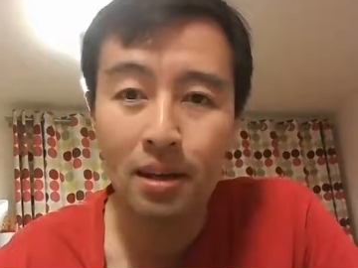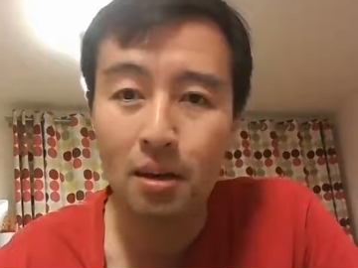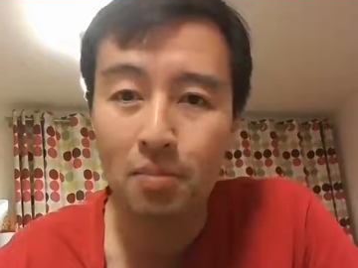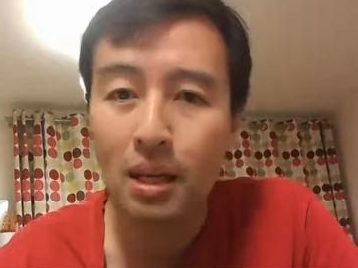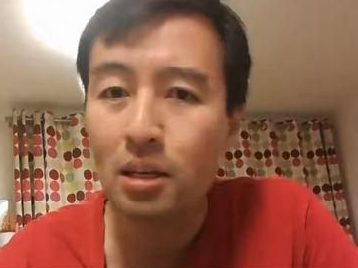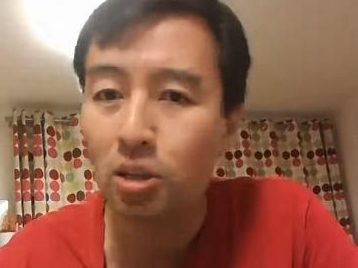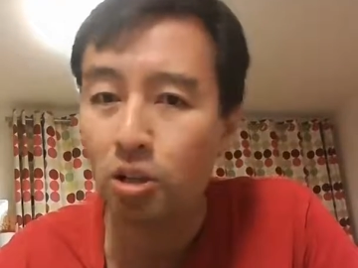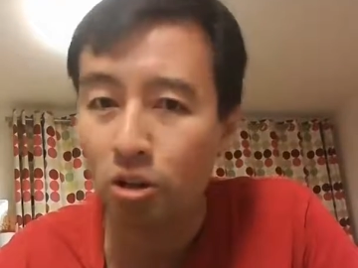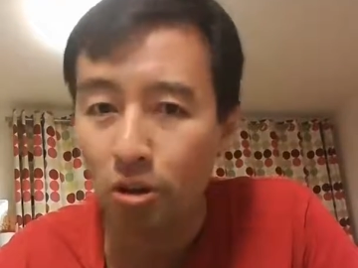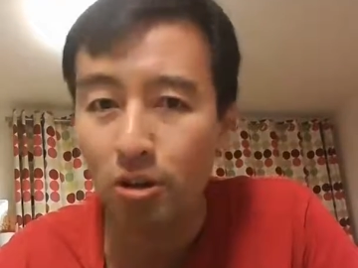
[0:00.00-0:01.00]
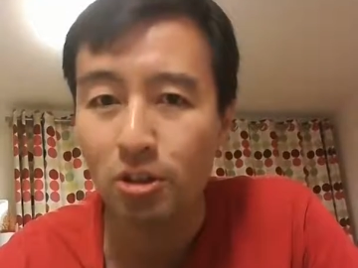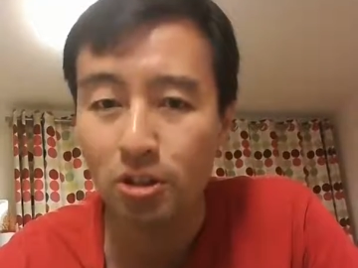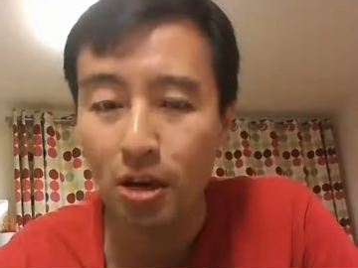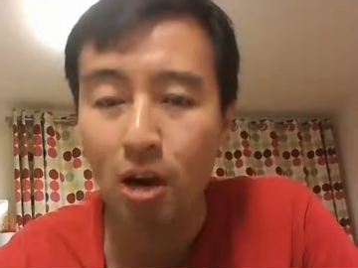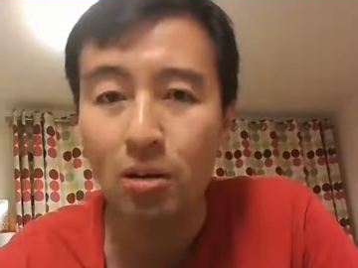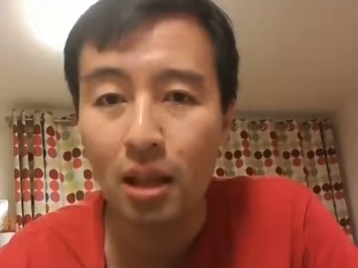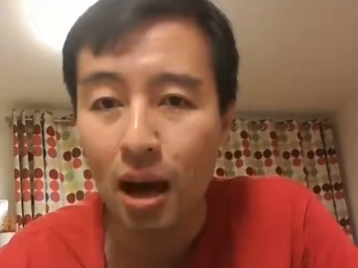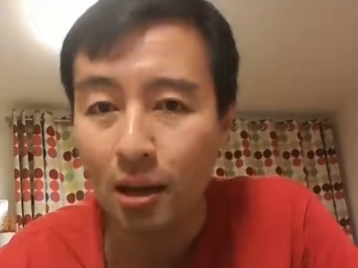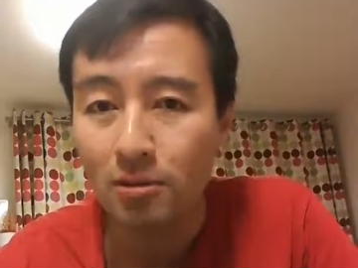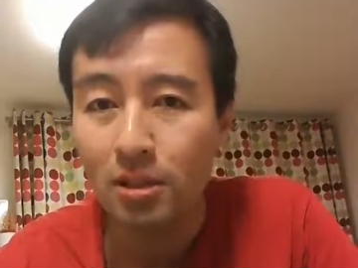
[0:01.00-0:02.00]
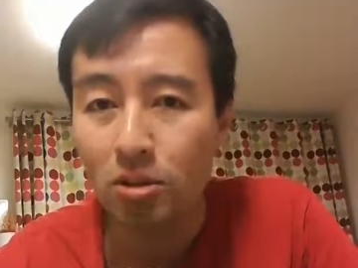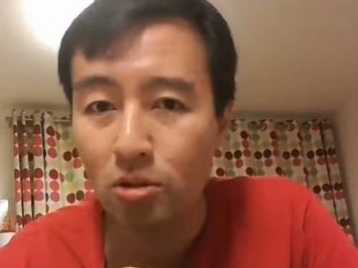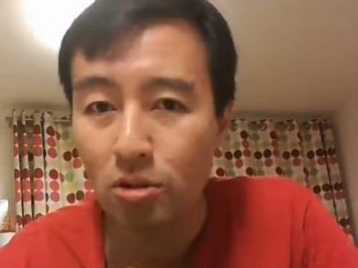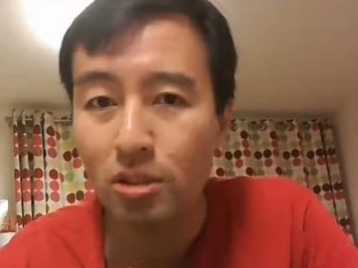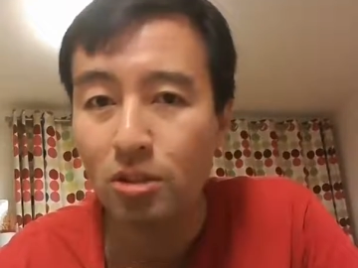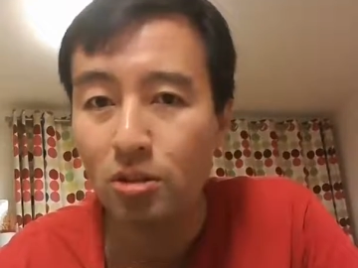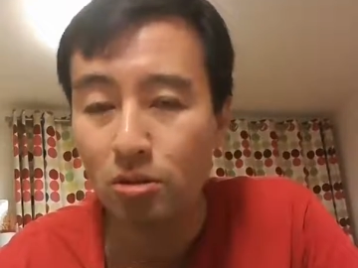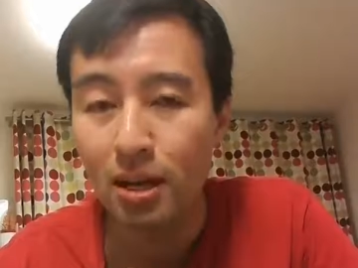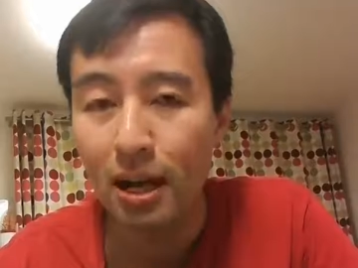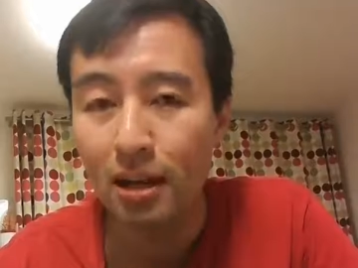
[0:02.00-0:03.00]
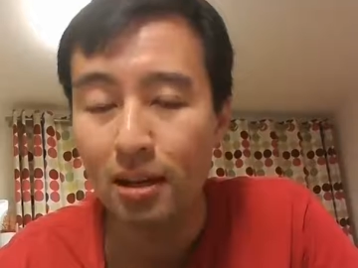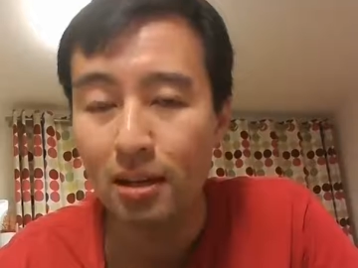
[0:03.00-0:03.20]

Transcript: um, then the church, our lives as Christians today,